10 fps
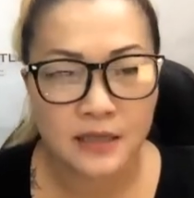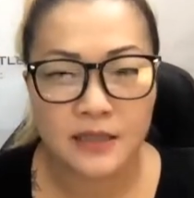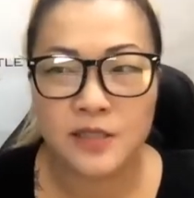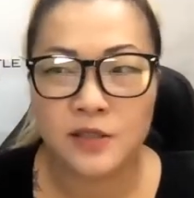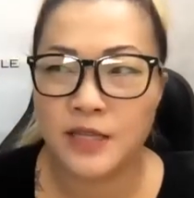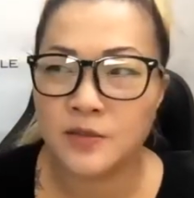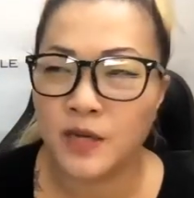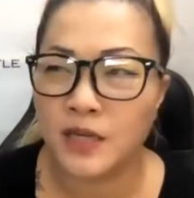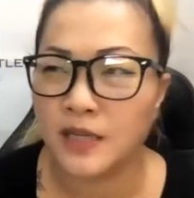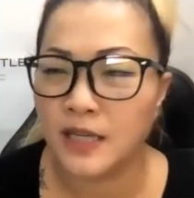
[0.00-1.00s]
So that's
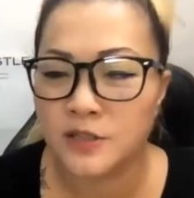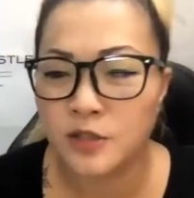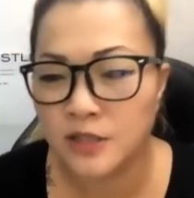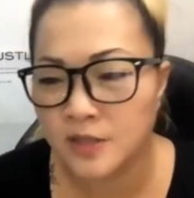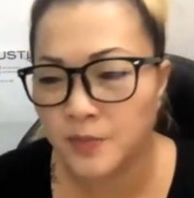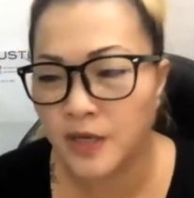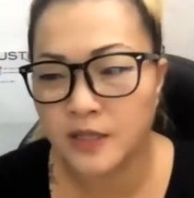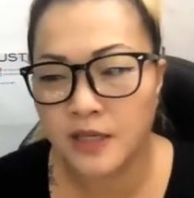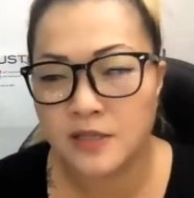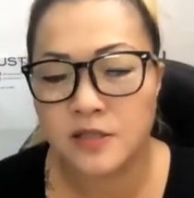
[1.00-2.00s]
why, like, I started this
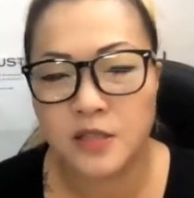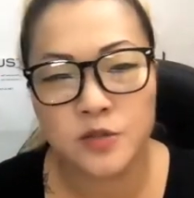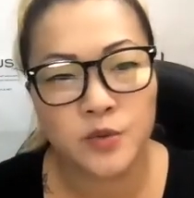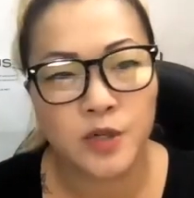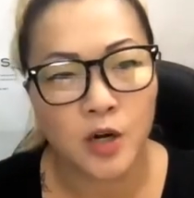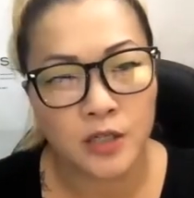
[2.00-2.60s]
podcast because I was doing Art and